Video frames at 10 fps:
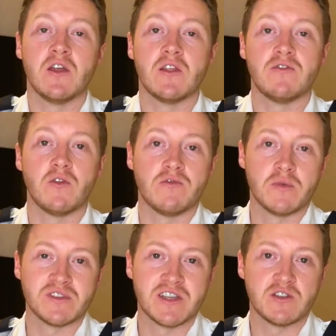the full
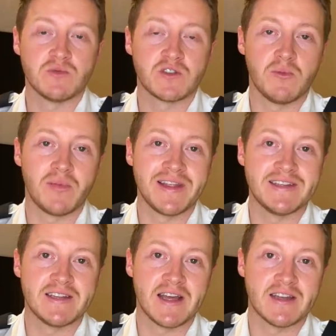familiarisation was
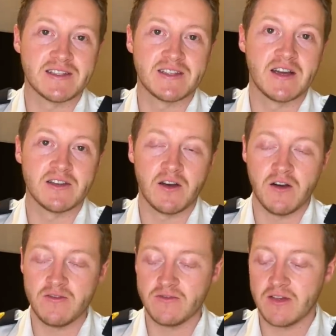completed and signed off.